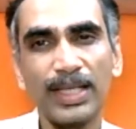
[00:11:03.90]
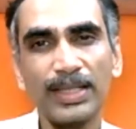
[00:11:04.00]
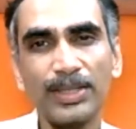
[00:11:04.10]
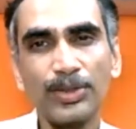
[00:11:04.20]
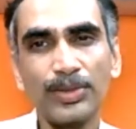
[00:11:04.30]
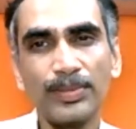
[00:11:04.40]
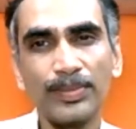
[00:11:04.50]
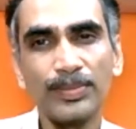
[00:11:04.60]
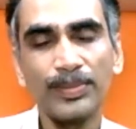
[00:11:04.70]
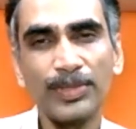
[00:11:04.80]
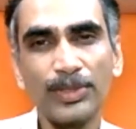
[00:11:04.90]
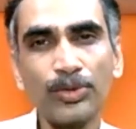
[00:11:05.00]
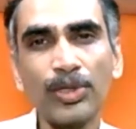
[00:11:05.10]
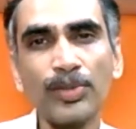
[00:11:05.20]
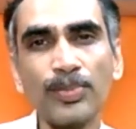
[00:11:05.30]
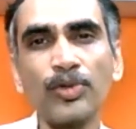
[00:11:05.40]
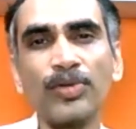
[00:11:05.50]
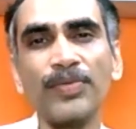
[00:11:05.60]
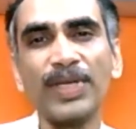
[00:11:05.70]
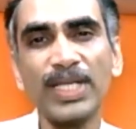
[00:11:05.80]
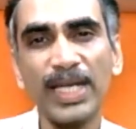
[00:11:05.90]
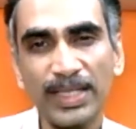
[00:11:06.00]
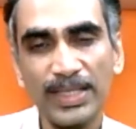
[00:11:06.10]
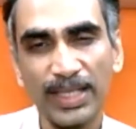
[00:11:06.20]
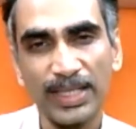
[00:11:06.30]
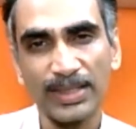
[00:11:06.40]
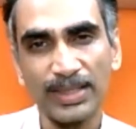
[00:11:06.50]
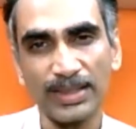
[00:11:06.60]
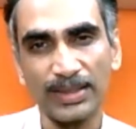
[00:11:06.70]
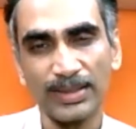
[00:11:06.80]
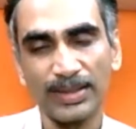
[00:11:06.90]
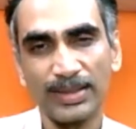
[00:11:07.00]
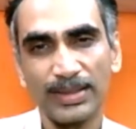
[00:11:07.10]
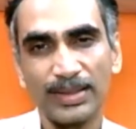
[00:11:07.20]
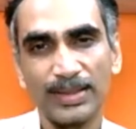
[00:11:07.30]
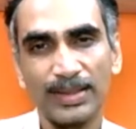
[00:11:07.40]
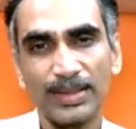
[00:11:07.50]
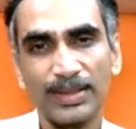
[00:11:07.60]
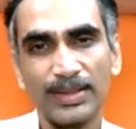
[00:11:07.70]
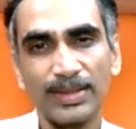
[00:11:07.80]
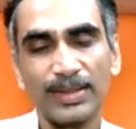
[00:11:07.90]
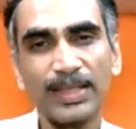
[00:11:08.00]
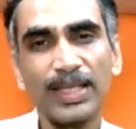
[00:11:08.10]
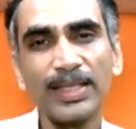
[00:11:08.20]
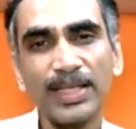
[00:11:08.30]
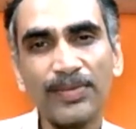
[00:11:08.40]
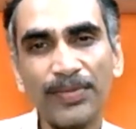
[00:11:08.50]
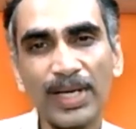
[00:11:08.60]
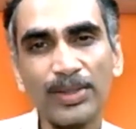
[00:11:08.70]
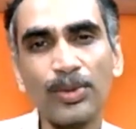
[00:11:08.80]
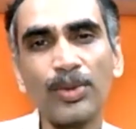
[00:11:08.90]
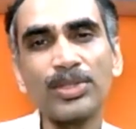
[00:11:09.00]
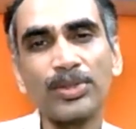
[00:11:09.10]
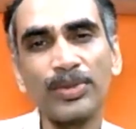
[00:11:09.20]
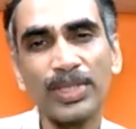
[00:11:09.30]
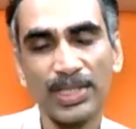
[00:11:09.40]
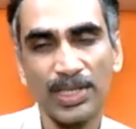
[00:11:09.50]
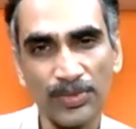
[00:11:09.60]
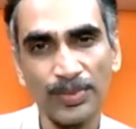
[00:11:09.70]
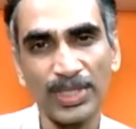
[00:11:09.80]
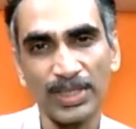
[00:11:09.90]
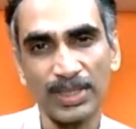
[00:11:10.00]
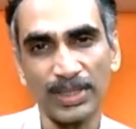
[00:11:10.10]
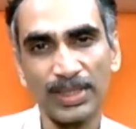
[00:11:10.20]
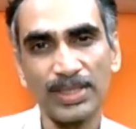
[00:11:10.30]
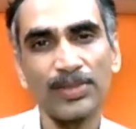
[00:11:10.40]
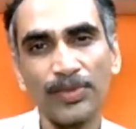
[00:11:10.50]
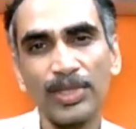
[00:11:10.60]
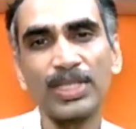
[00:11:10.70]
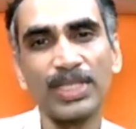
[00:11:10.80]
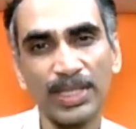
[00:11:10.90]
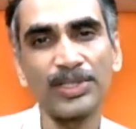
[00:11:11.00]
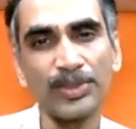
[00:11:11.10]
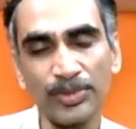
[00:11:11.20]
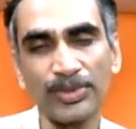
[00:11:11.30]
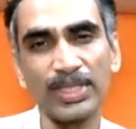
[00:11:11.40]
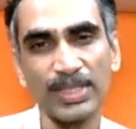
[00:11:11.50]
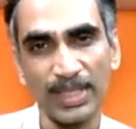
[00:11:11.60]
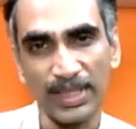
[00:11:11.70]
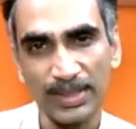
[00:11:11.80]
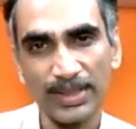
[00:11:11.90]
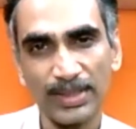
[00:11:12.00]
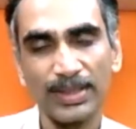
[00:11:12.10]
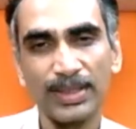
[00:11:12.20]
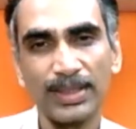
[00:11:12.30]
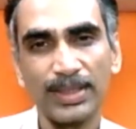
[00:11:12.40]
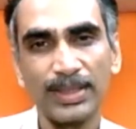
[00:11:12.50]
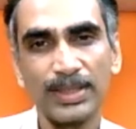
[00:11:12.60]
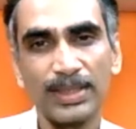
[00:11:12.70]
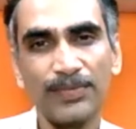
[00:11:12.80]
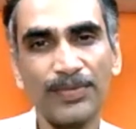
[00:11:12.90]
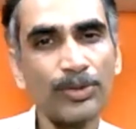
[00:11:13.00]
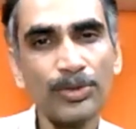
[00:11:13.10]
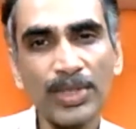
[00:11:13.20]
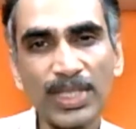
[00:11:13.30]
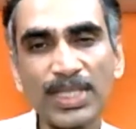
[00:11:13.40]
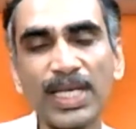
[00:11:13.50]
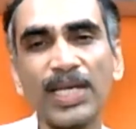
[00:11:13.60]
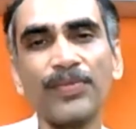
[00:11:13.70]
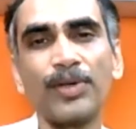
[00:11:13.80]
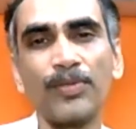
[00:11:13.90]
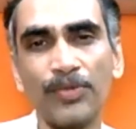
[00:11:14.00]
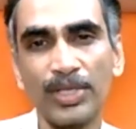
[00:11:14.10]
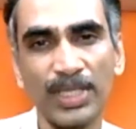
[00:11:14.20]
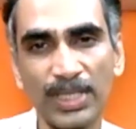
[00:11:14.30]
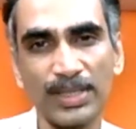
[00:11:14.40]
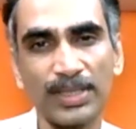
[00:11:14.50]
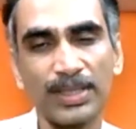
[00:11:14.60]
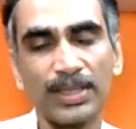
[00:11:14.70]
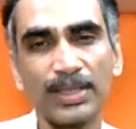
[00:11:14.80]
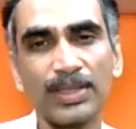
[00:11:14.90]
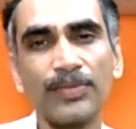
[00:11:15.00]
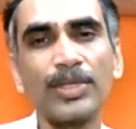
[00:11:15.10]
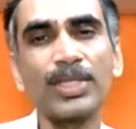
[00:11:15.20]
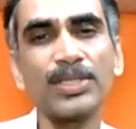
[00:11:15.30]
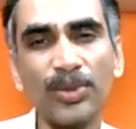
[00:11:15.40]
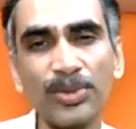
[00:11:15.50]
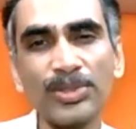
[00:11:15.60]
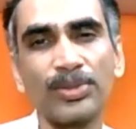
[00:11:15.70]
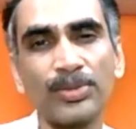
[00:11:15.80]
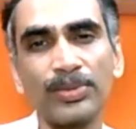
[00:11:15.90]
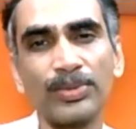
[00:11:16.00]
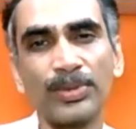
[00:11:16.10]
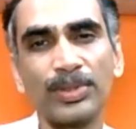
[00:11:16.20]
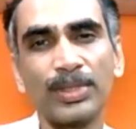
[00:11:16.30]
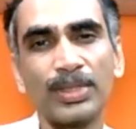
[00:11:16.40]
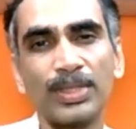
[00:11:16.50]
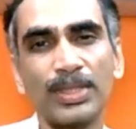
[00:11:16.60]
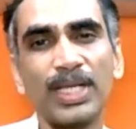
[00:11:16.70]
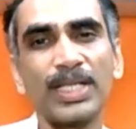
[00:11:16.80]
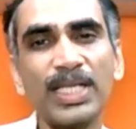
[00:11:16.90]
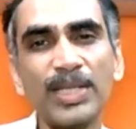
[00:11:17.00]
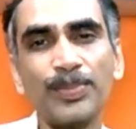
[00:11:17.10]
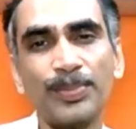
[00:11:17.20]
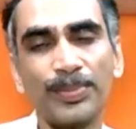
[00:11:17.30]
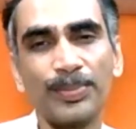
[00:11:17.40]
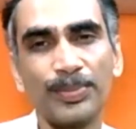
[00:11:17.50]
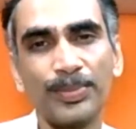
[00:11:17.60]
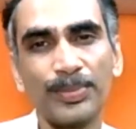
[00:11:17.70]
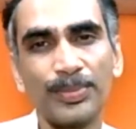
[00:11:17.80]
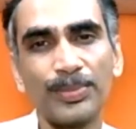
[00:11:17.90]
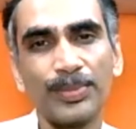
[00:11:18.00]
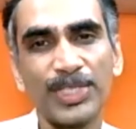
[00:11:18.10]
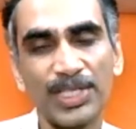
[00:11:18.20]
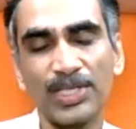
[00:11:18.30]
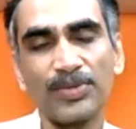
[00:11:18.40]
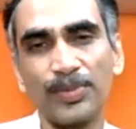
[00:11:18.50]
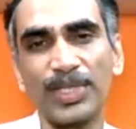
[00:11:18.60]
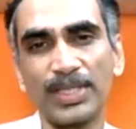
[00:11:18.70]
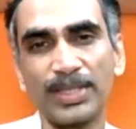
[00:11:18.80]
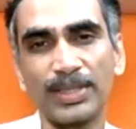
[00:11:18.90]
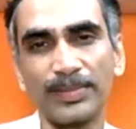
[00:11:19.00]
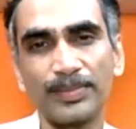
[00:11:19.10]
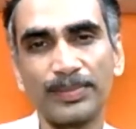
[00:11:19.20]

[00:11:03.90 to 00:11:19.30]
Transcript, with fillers: and do not move away in any direction, then that fact goes through a transformation. This is what J. Krishnamurti says. If we do not escape from what is, the what is goes through a deep transformation.